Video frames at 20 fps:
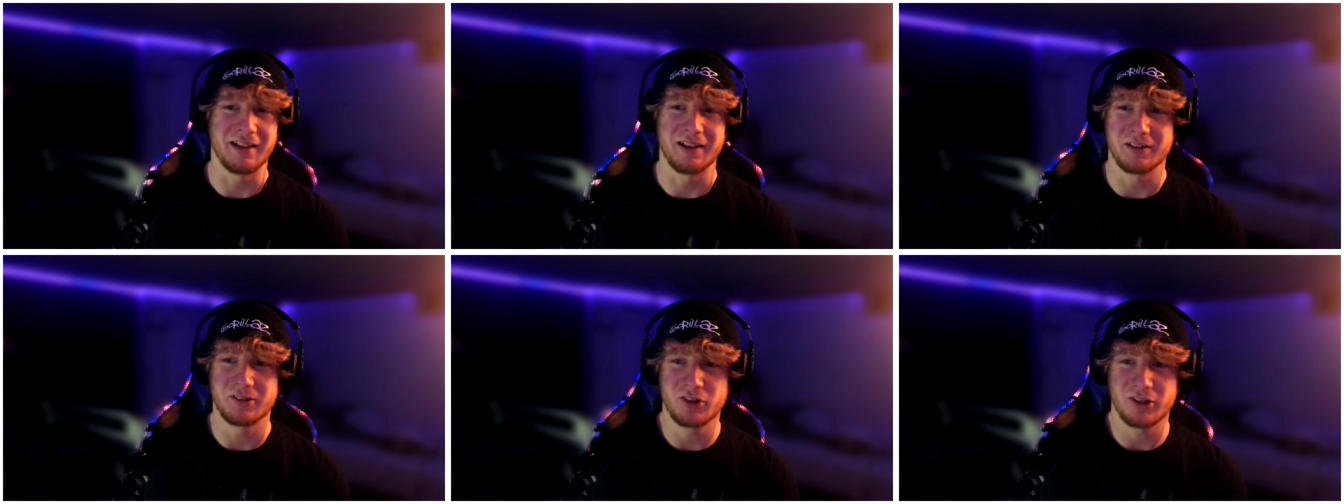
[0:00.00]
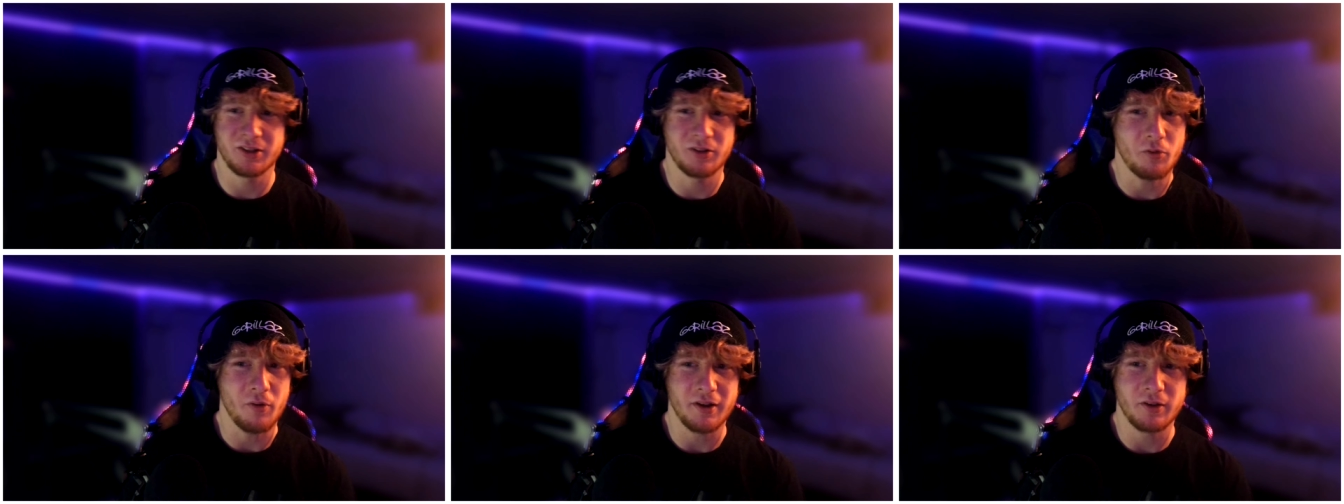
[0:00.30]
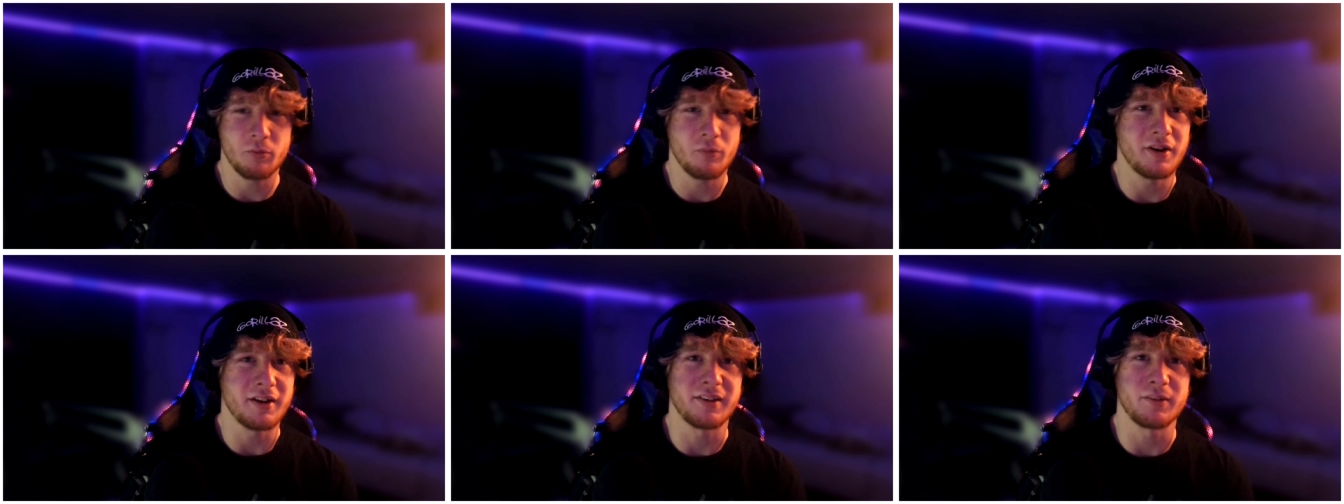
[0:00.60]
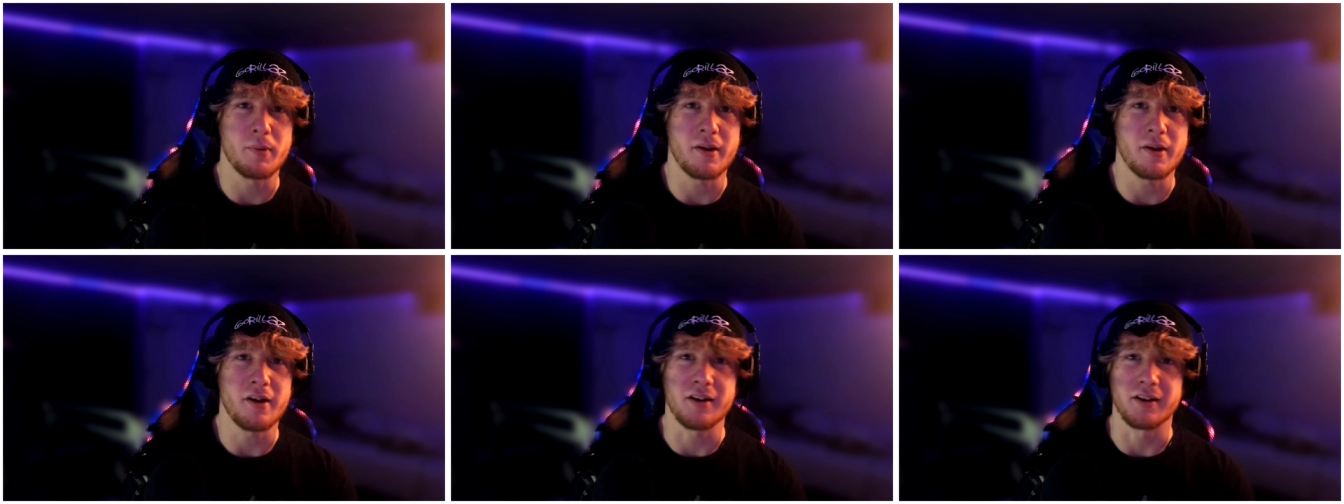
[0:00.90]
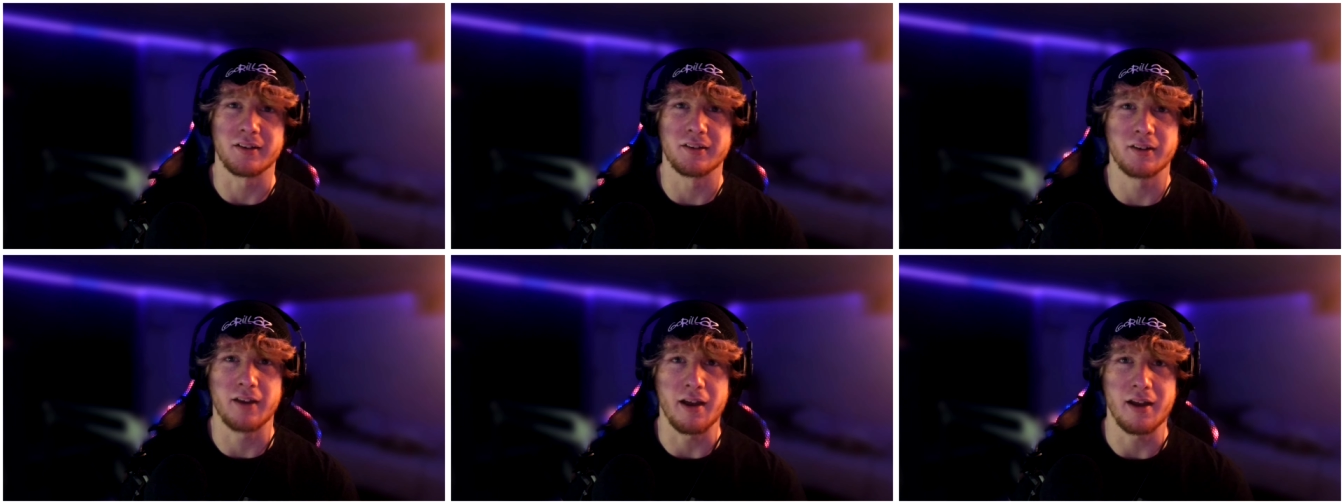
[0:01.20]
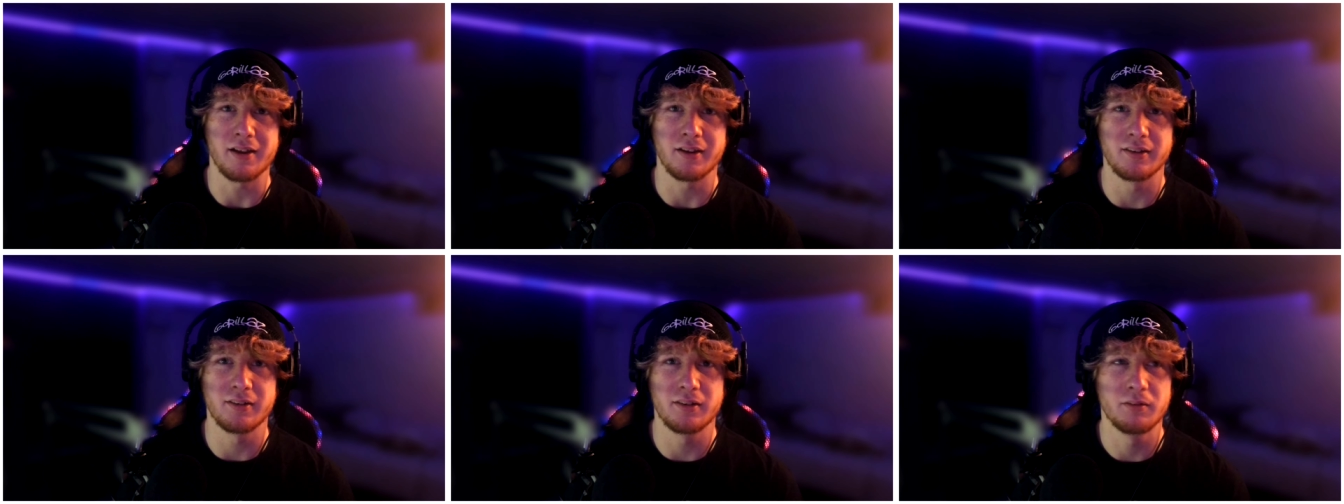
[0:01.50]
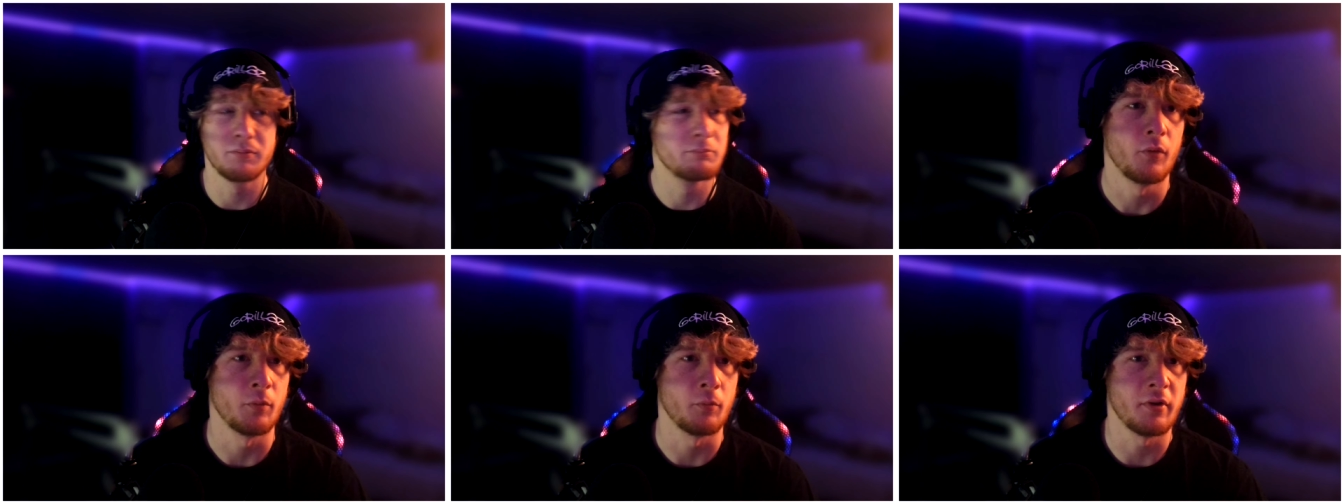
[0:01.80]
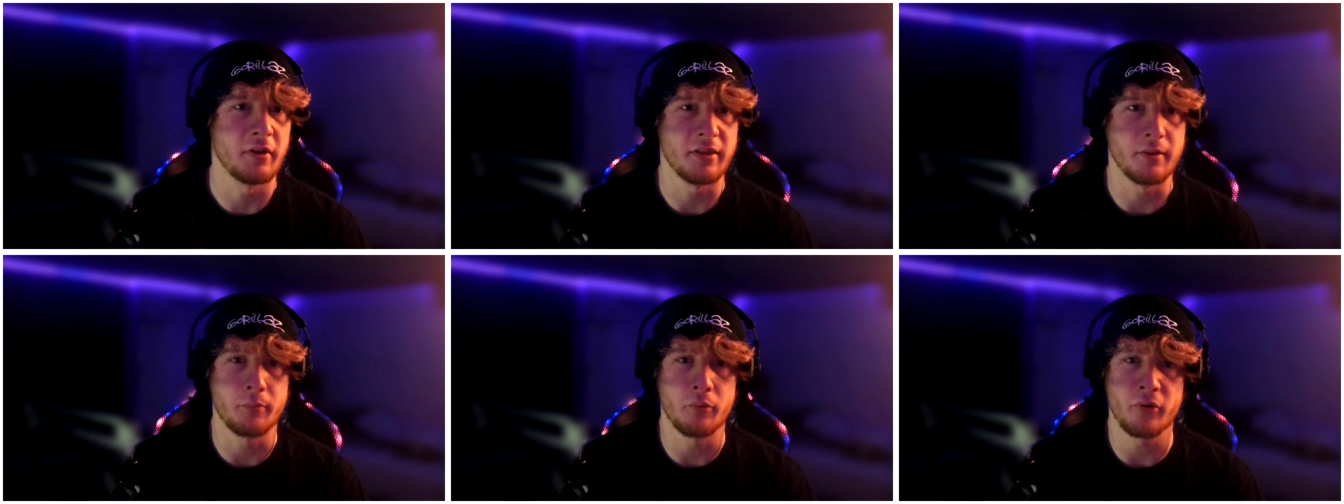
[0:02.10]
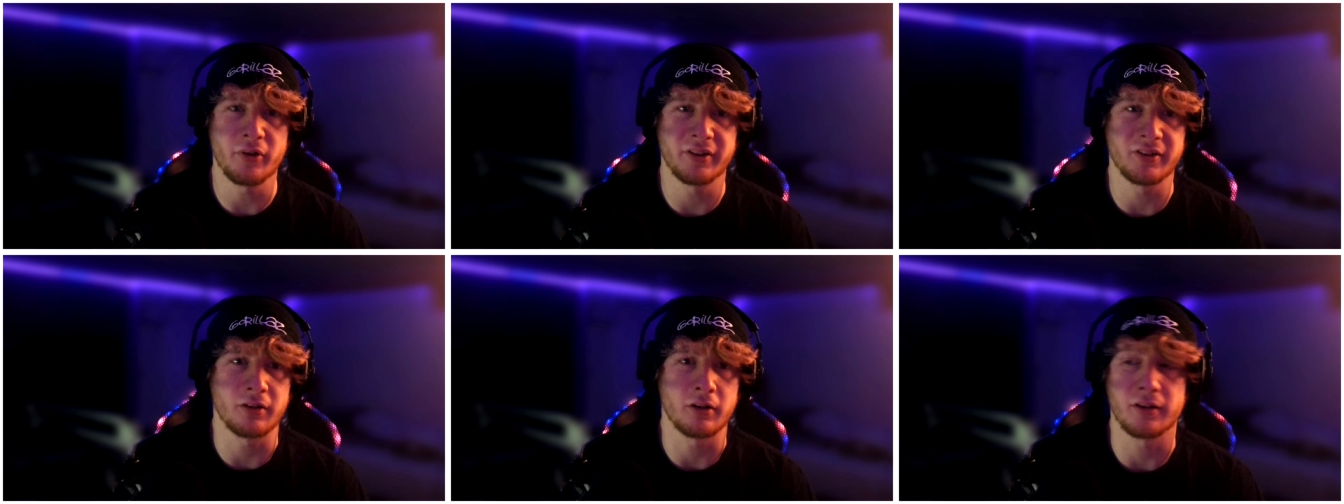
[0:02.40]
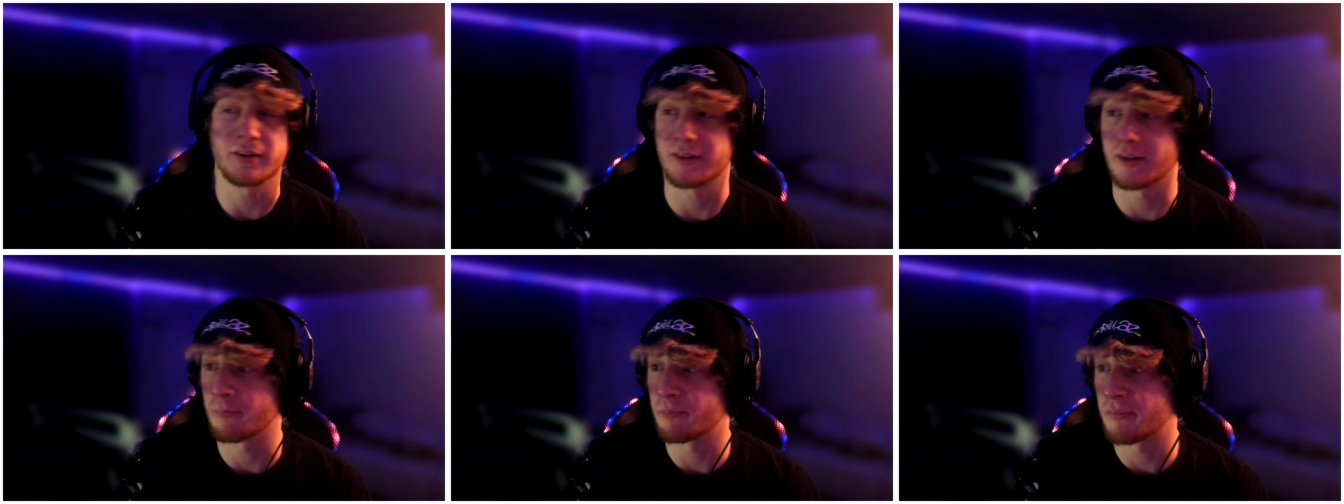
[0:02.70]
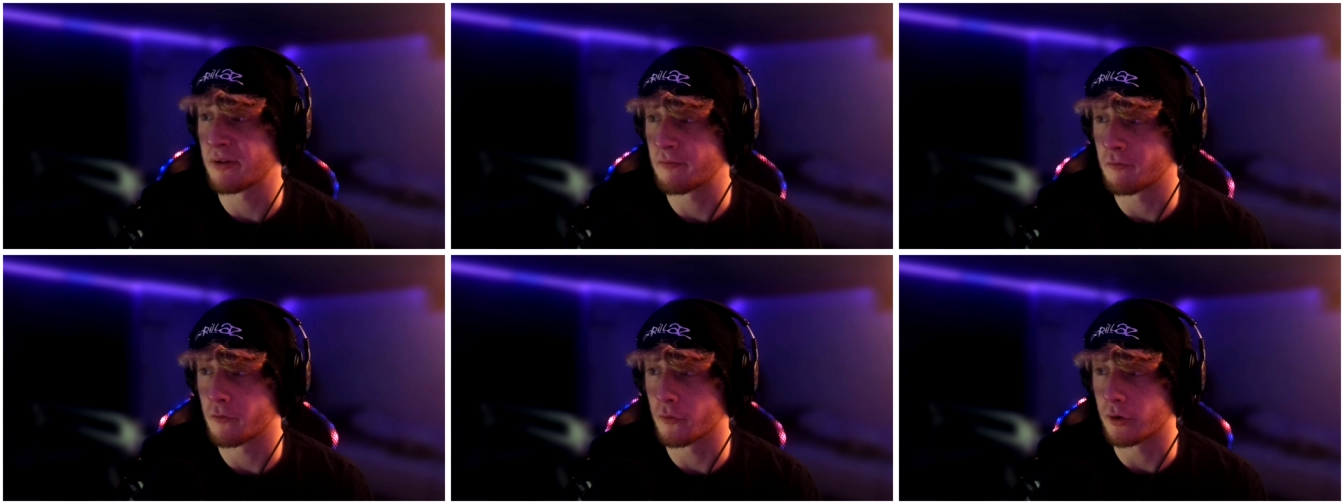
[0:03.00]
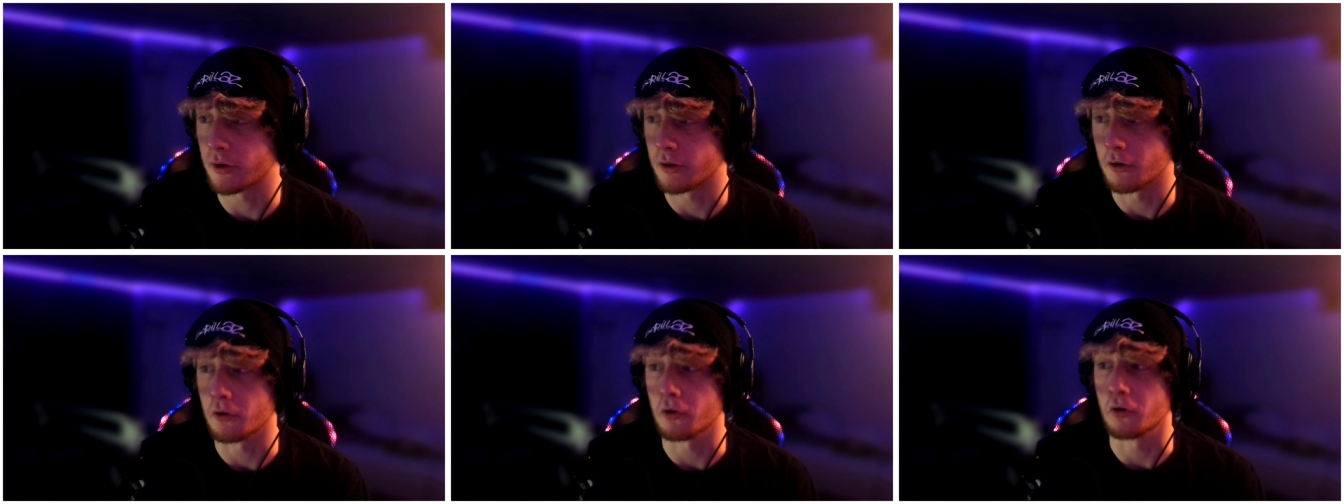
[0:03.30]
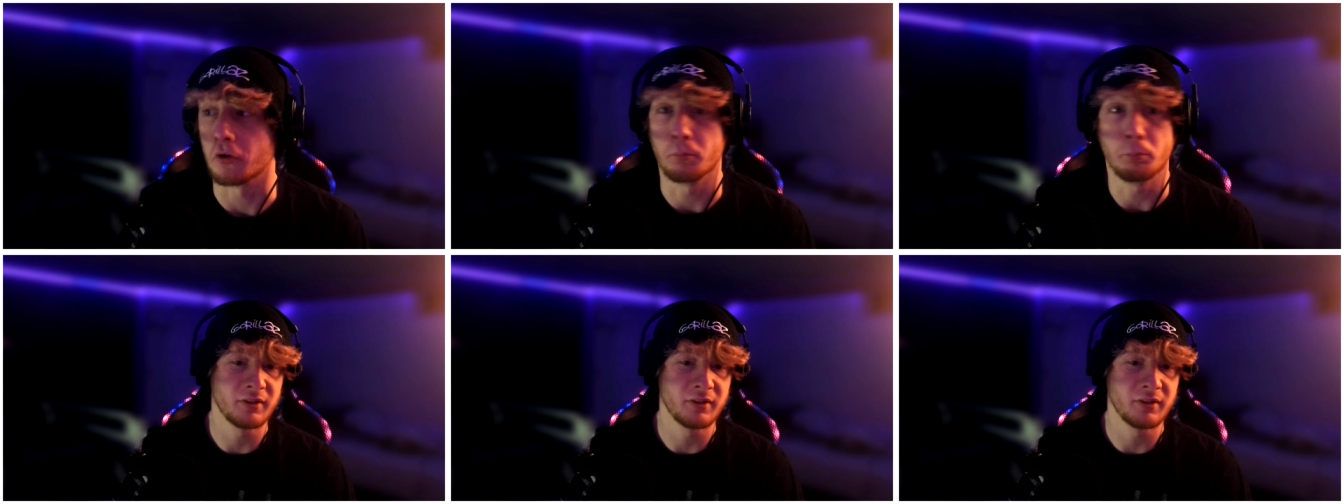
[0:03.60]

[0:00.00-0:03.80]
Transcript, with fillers: It's just Quest one experience, guys. When one of the boys starts simping for a girl.